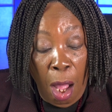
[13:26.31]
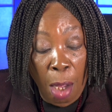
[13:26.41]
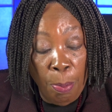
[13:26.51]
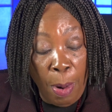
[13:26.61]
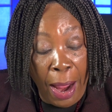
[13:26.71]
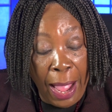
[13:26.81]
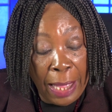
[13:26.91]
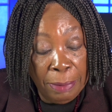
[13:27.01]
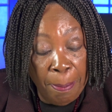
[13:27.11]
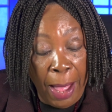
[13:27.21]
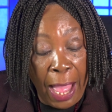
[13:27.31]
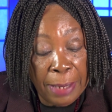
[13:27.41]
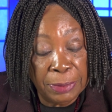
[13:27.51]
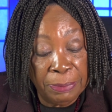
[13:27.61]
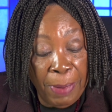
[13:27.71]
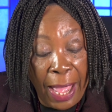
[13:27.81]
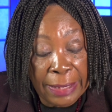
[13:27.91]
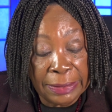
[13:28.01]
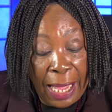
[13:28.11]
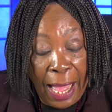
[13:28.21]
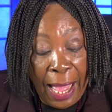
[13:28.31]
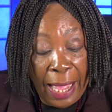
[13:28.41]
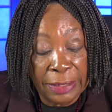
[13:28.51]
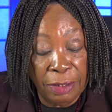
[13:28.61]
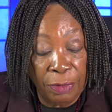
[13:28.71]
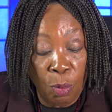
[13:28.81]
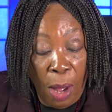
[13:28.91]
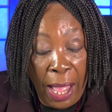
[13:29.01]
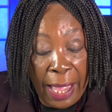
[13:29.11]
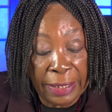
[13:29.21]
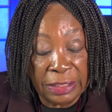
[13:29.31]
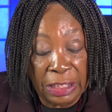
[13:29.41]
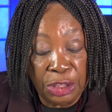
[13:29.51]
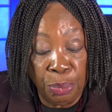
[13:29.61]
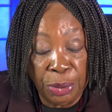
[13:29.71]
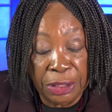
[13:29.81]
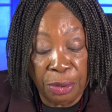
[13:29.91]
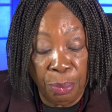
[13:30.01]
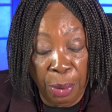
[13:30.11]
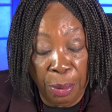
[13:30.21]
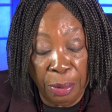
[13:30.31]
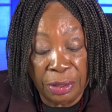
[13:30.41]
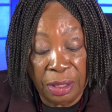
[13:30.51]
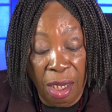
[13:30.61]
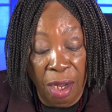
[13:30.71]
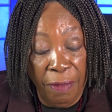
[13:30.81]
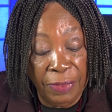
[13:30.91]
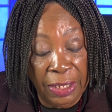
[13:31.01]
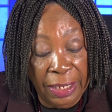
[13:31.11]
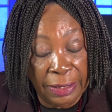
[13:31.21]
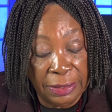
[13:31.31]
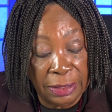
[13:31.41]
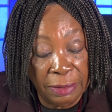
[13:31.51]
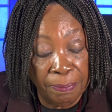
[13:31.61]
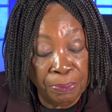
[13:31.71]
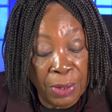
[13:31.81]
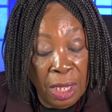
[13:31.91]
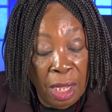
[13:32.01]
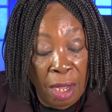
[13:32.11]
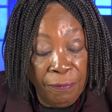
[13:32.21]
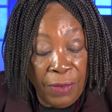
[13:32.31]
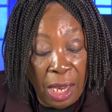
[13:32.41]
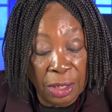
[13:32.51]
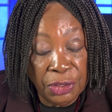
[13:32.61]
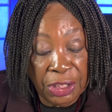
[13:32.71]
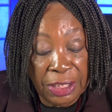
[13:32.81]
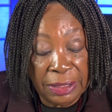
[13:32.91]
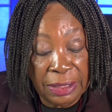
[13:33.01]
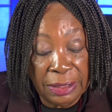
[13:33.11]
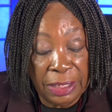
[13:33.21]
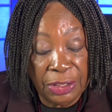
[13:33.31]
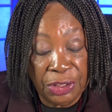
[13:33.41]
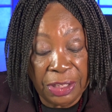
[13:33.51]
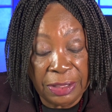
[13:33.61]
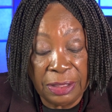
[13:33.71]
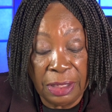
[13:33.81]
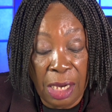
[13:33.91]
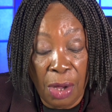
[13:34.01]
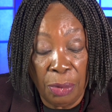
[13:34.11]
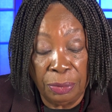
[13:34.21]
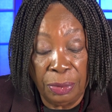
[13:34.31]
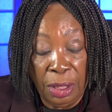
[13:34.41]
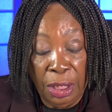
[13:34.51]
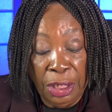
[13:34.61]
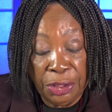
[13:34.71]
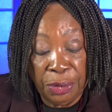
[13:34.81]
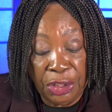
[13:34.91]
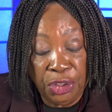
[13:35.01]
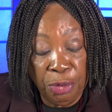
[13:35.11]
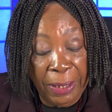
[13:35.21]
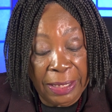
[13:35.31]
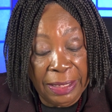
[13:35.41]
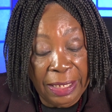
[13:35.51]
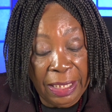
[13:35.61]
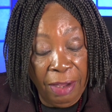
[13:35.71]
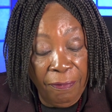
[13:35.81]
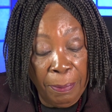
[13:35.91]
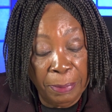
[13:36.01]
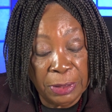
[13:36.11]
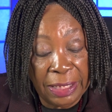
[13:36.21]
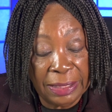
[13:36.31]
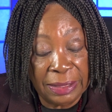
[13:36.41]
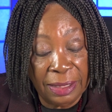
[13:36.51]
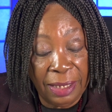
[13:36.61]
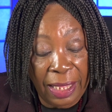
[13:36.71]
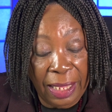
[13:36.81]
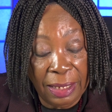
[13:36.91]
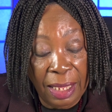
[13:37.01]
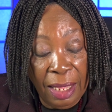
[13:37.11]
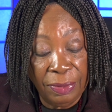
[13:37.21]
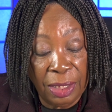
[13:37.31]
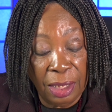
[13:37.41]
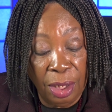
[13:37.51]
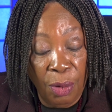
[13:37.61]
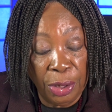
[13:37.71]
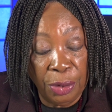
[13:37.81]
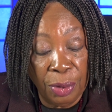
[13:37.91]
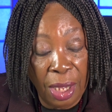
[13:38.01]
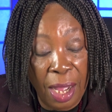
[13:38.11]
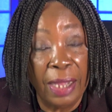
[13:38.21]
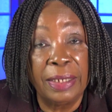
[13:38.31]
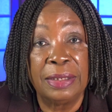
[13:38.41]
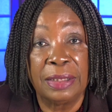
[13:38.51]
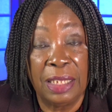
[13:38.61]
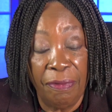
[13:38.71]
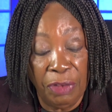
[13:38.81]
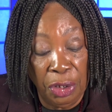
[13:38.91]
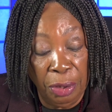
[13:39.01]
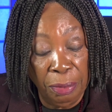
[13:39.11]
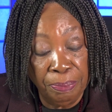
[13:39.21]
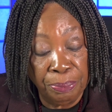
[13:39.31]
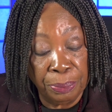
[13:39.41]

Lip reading: a bribe binds the eyes of the wise and twists the words of the innocent. Follow justice and justice alone, so that you may live and possess the land that the Lord your God is giving you.